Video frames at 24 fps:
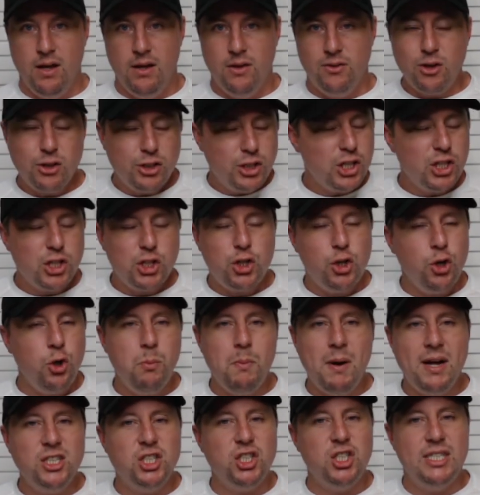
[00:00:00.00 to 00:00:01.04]
There's just too
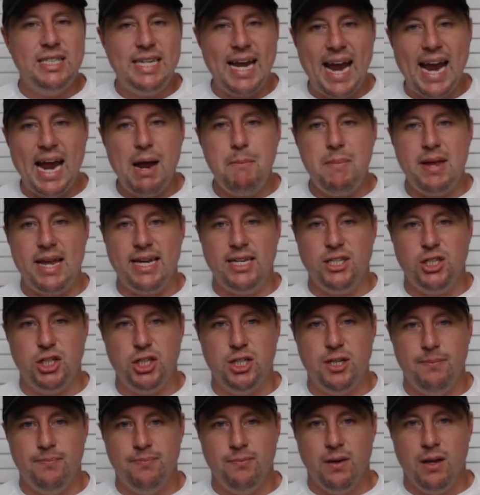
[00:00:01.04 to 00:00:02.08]
much damage.